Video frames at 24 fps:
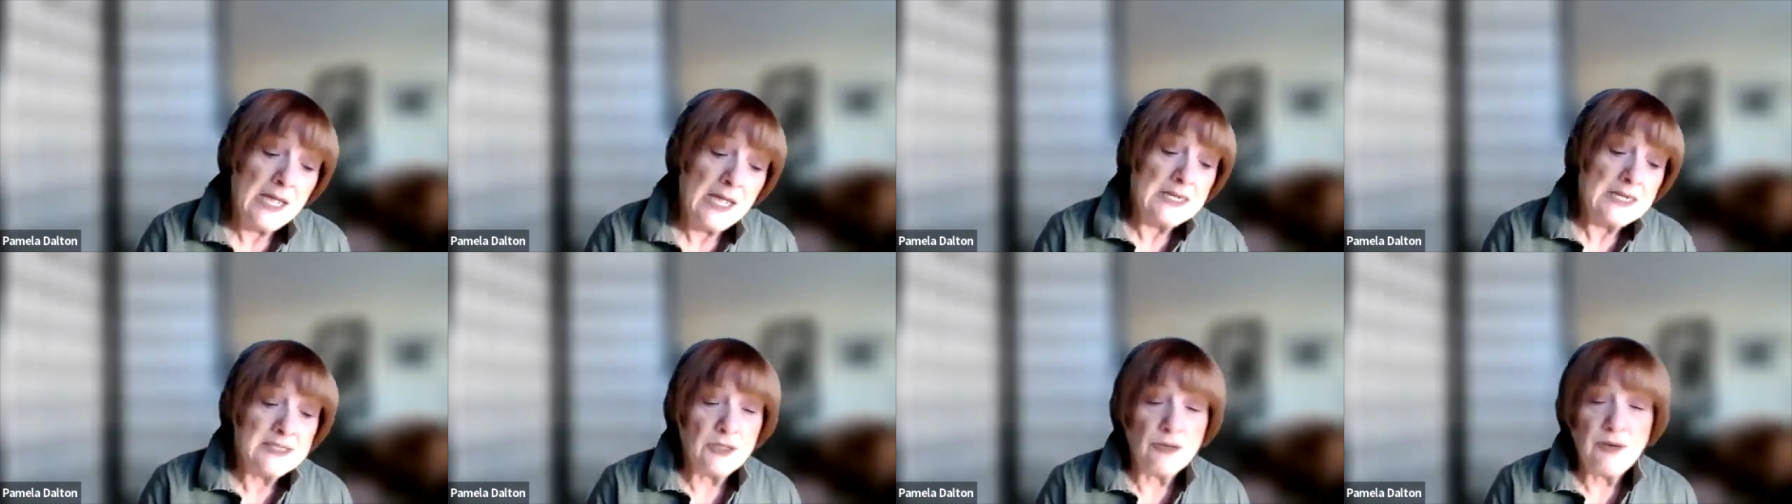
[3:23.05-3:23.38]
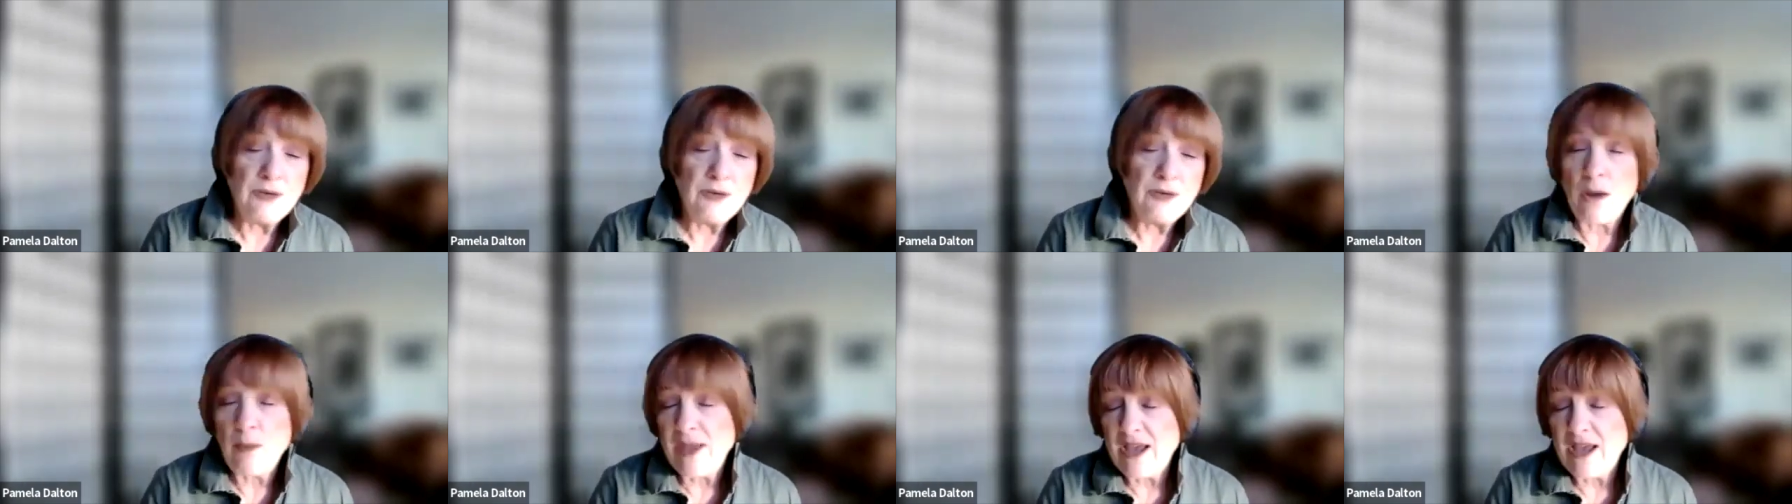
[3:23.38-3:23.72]
So
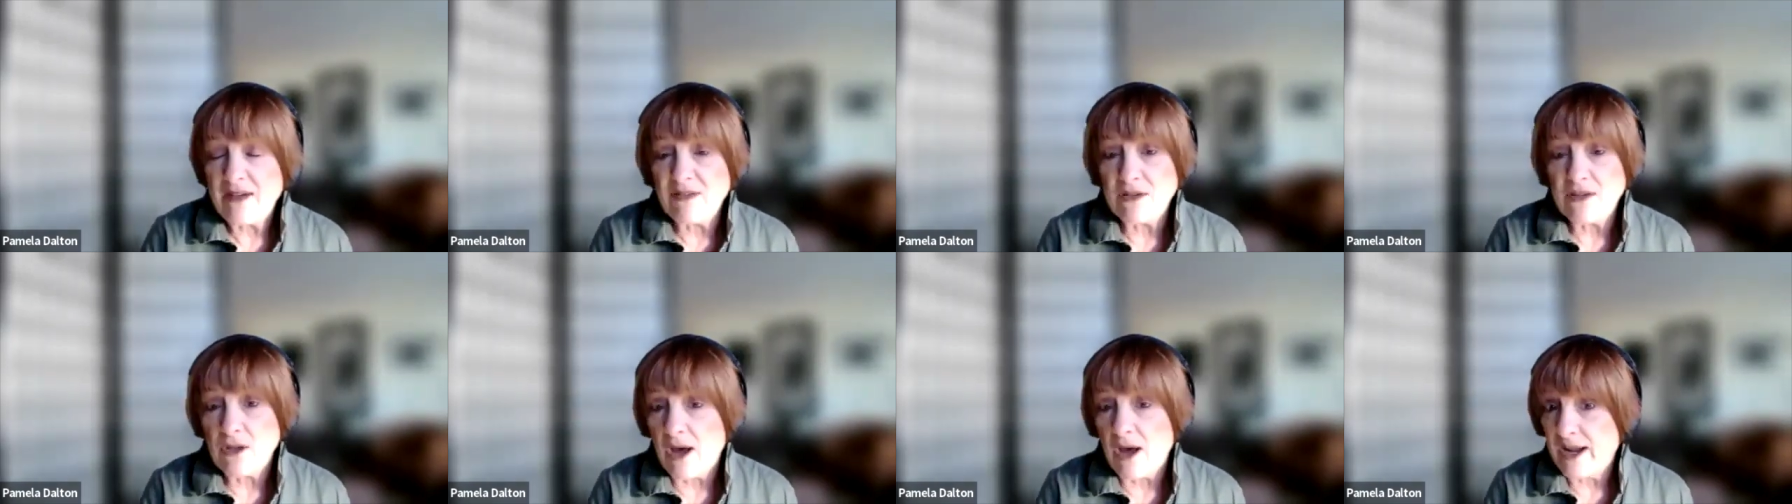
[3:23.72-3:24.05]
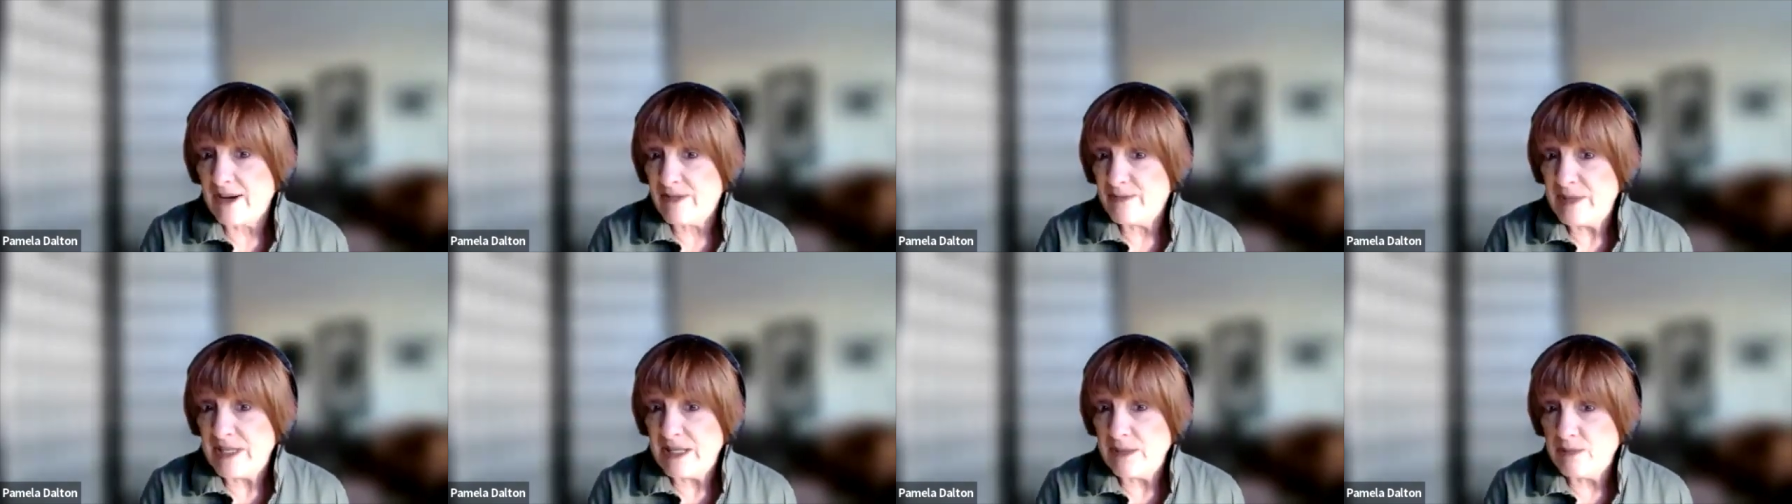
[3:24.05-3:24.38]
now we have a lot
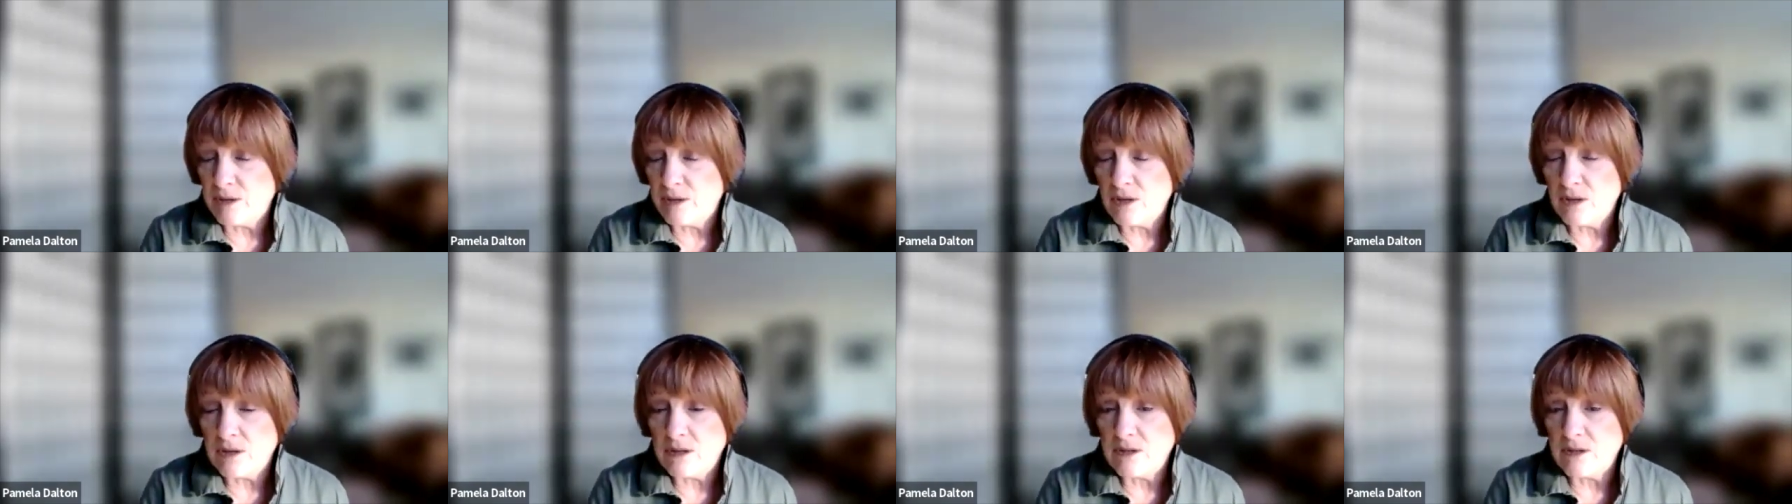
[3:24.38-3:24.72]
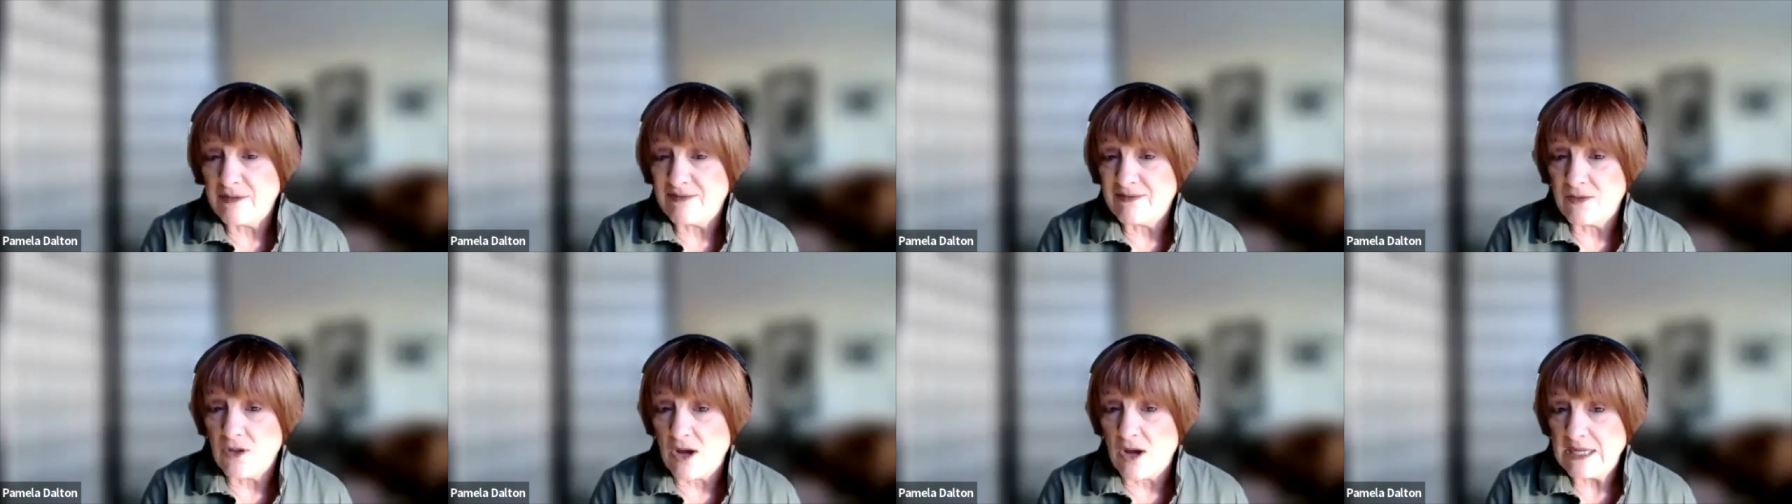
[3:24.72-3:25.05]
of people who
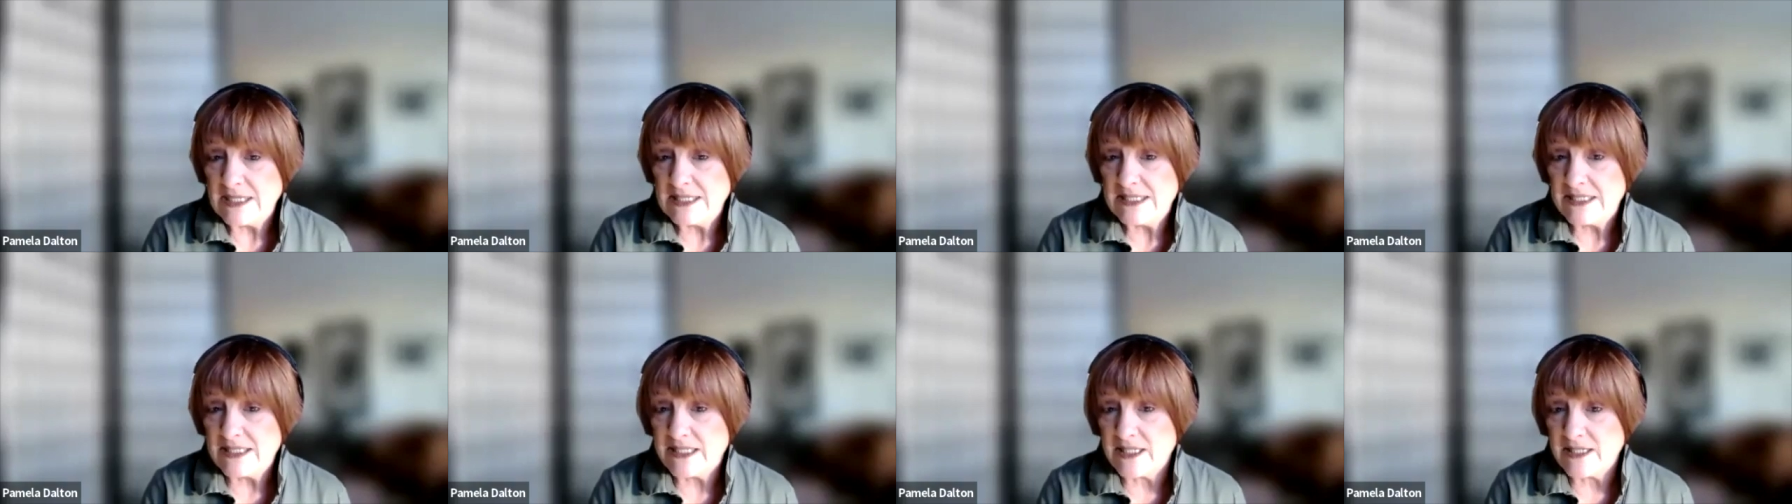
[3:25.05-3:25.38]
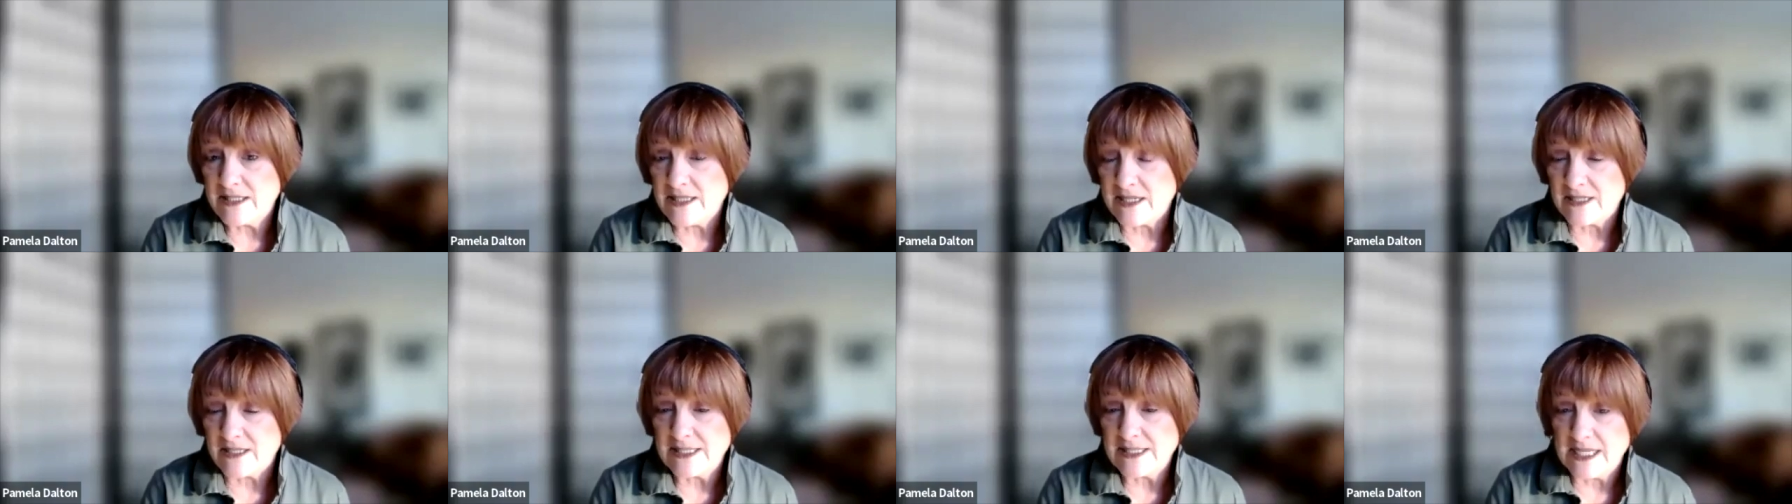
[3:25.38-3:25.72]
have lost
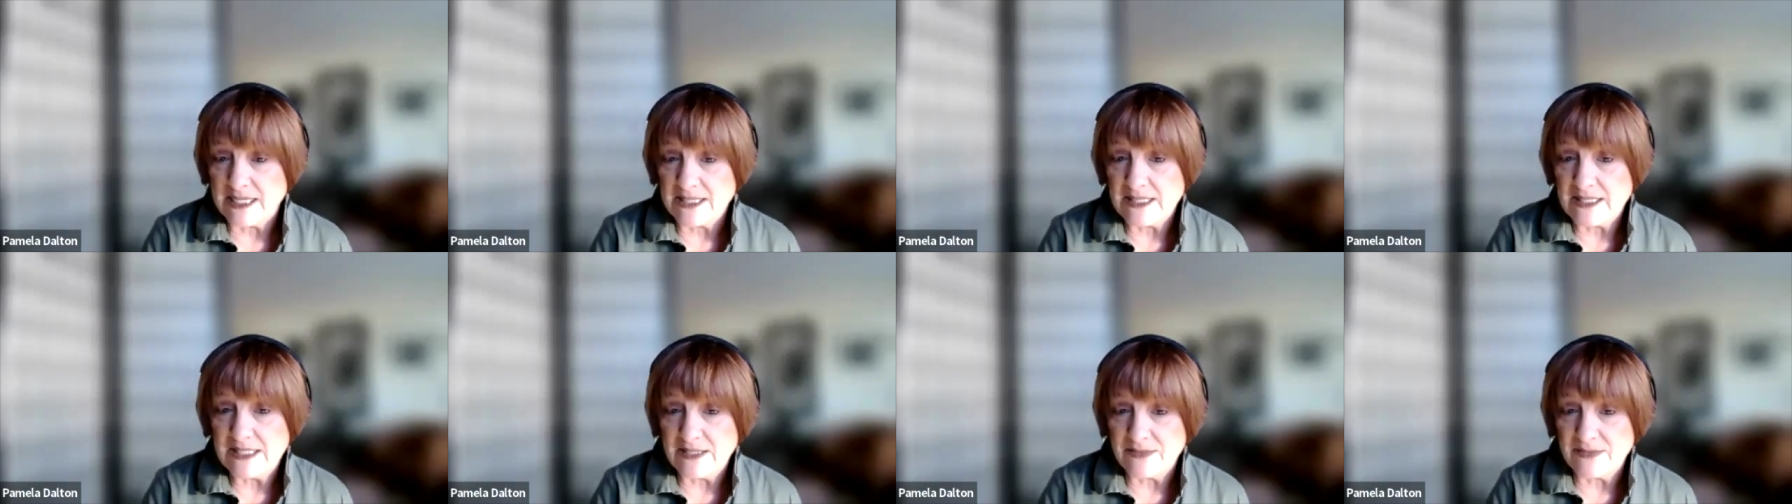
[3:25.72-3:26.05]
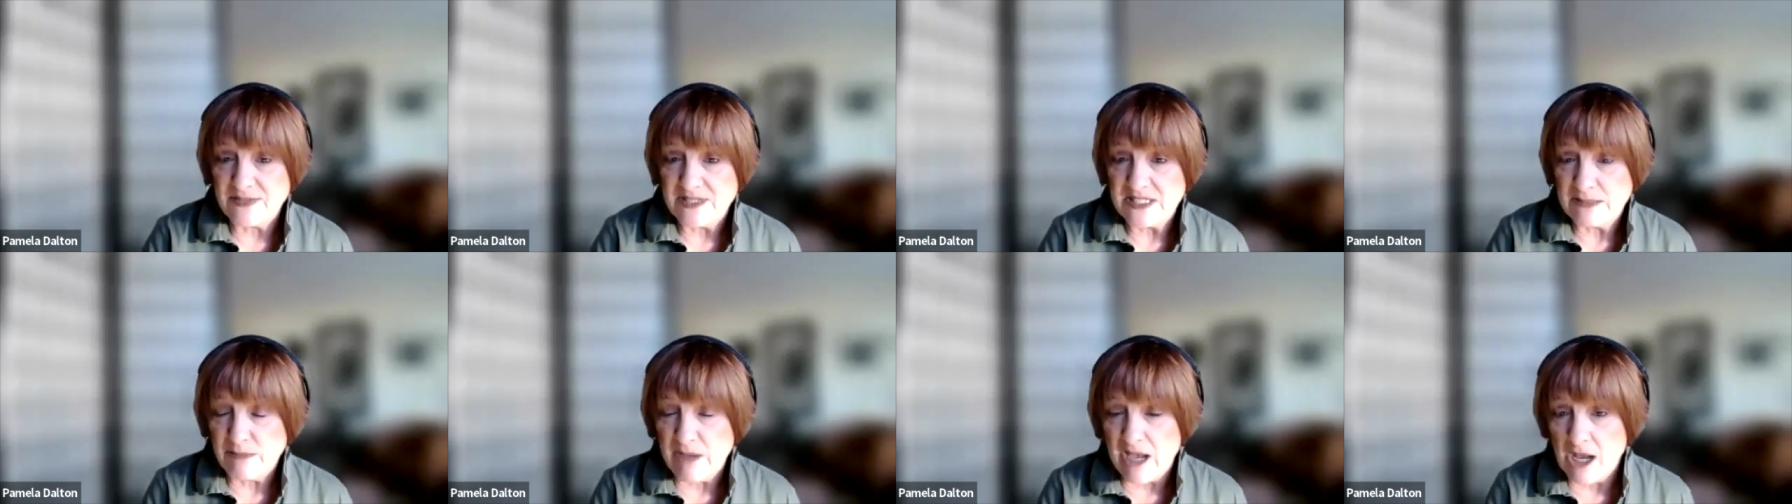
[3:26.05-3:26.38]
their sense of
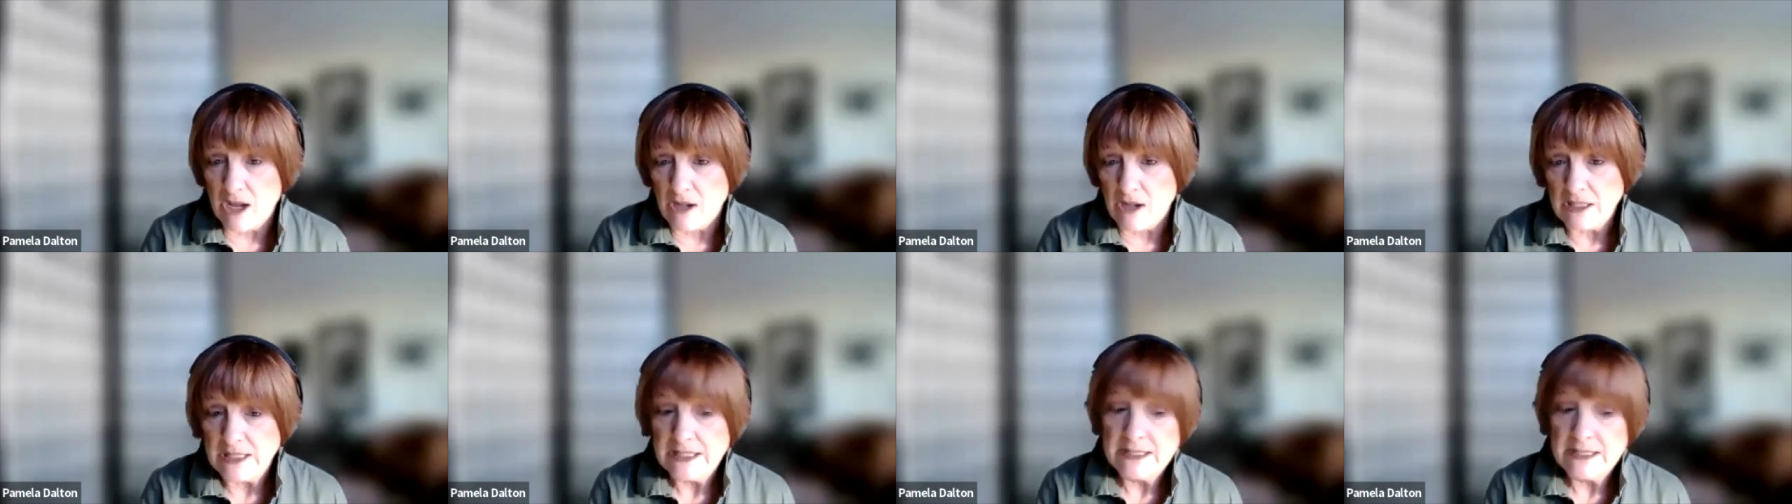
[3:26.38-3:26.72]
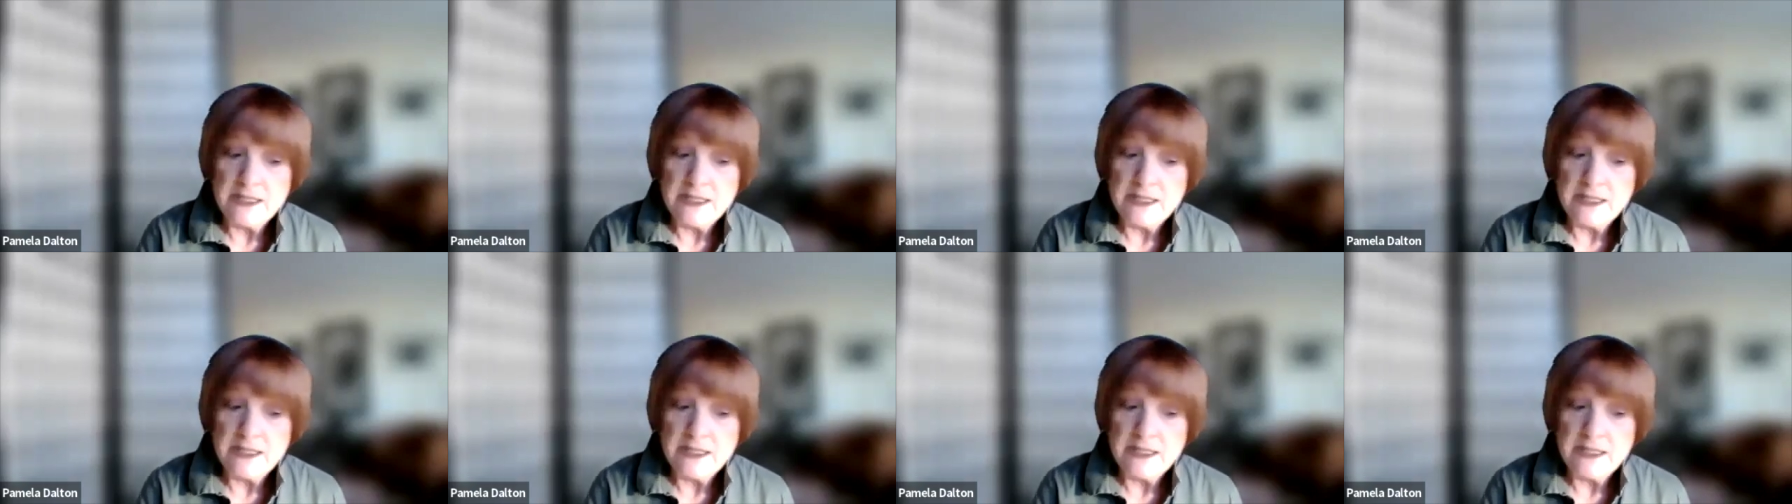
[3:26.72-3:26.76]
smell